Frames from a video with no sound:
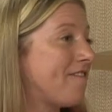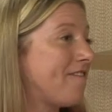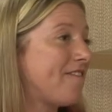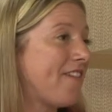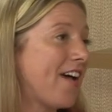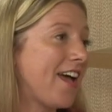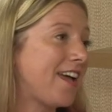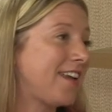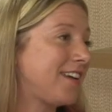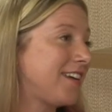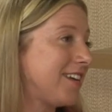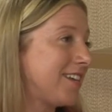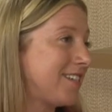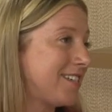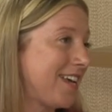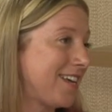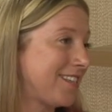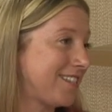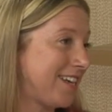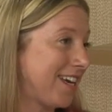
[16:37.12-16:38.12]

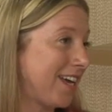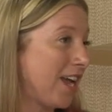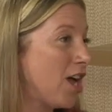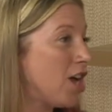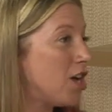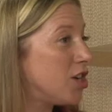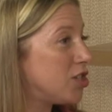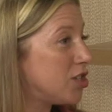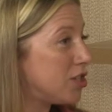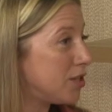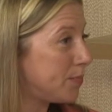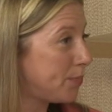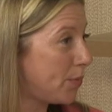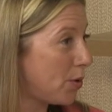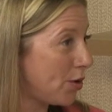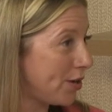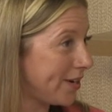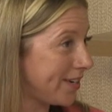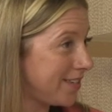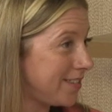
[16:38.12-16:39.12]
fantastic to the
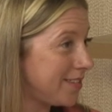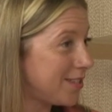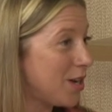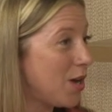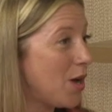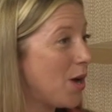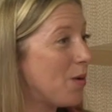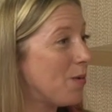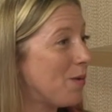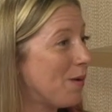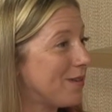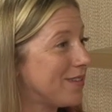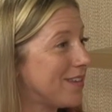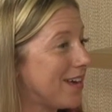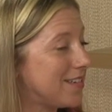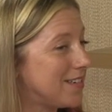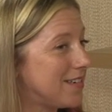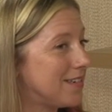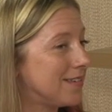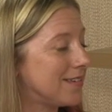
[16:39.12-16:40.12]
point where I was
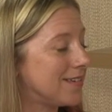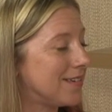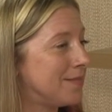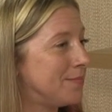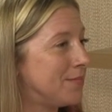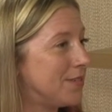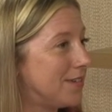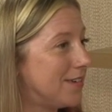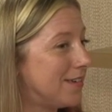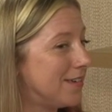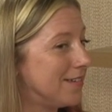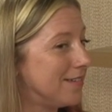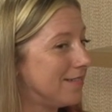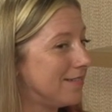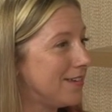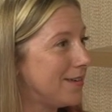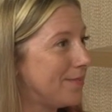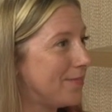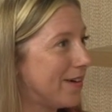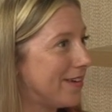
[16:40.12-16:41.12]
actually like, I'm not
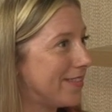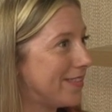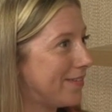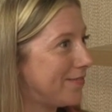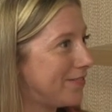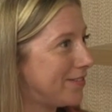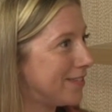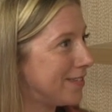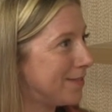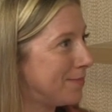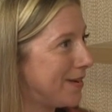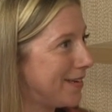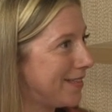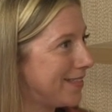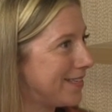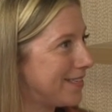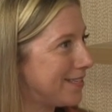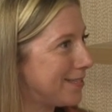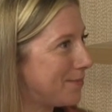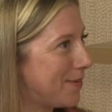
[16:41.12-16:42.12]
hungry, but they've just made
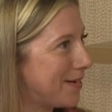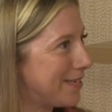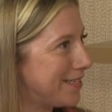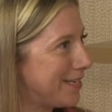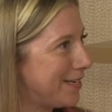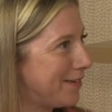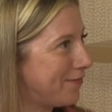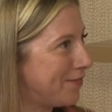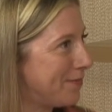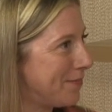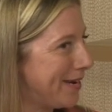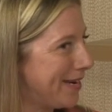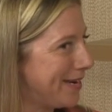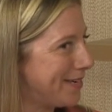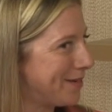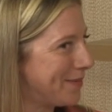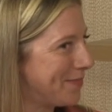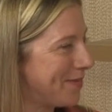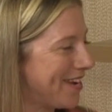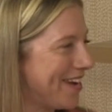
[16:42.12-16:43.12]
this specially for me
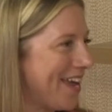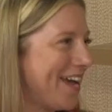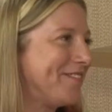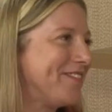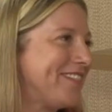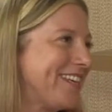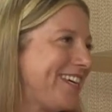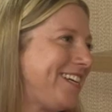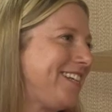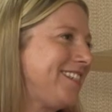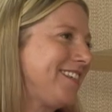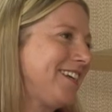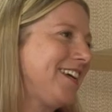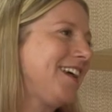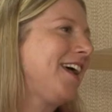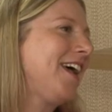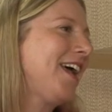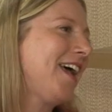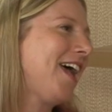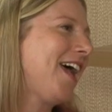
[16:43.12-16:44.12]
and I'm going to have to eat it.
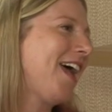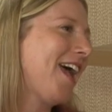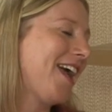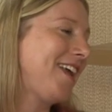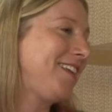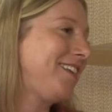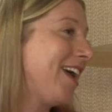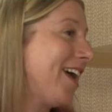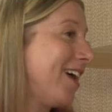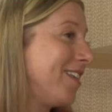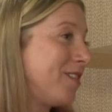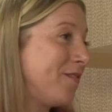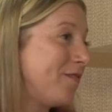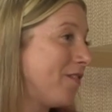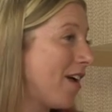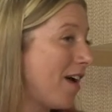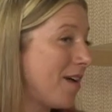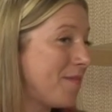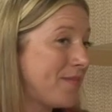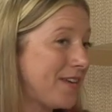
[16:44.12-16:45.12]
And yeah, the,
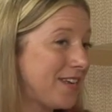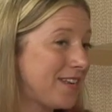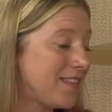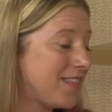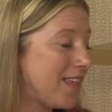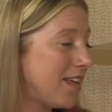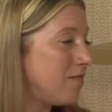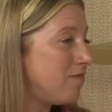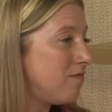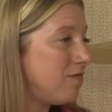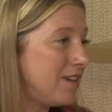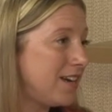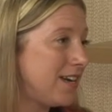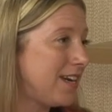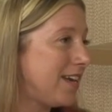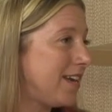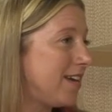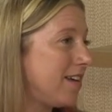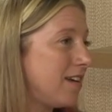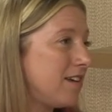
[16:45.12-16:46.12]
I mean, they
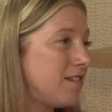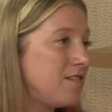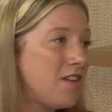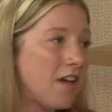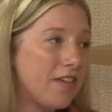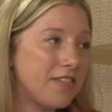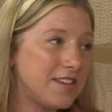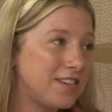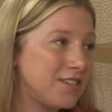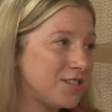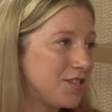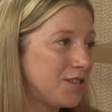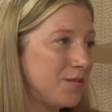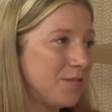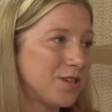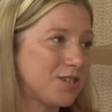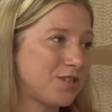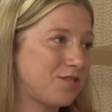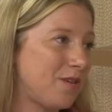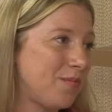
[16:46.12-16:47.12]
really, nothing's too
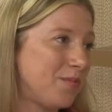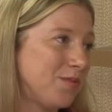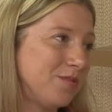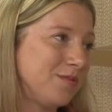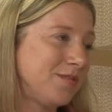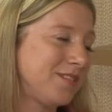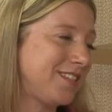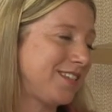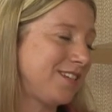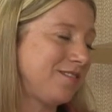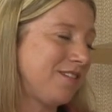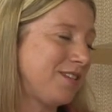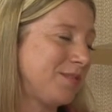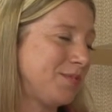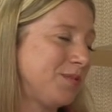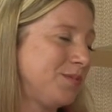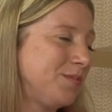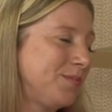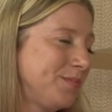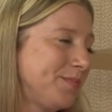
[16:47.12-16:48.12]
much trouble. It's
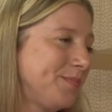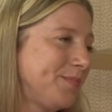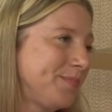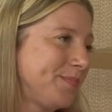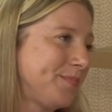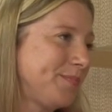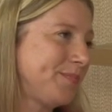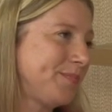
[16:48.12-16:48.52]
incredible. Well, I,